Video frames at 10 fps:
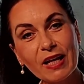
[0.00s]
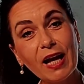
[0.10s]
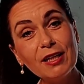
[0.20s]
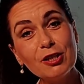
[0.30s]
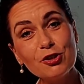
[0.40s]

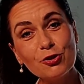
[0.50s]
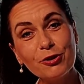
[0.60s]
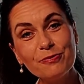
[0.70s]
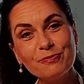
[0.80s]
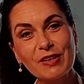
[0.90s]
and
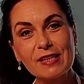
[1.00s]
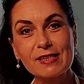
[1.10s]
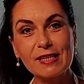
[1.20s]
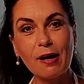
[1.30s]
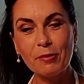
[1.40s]
enjoy
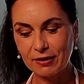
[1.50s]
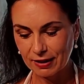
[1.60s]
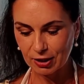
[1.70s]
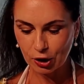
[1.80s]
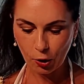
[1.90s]
summer
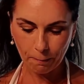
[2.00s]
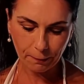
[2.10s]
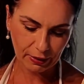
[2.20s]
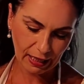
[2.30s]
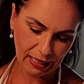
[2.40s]
in your
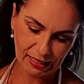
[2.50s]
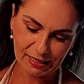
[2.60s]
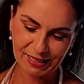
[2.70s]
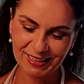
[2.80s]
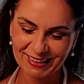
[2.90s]

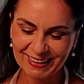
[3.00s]
plate.